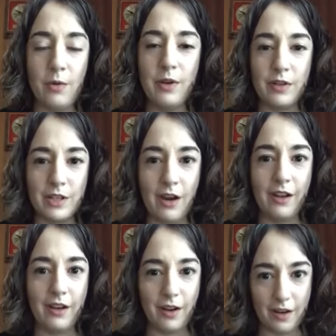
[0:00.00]
your
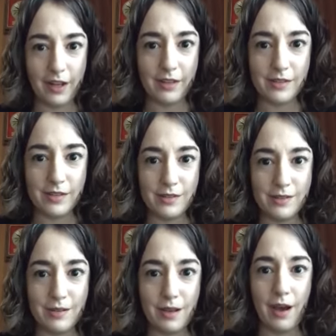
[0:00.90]
target audience mm-hmm.